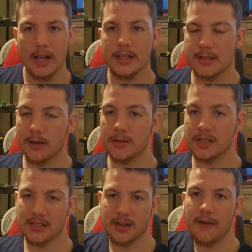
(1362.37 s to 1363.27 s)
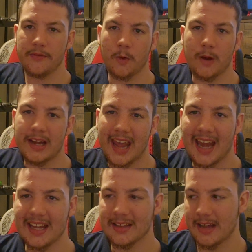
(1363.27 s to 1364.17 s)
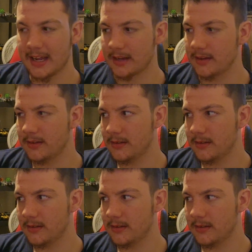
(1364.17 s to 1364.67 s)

So just avoid any, like,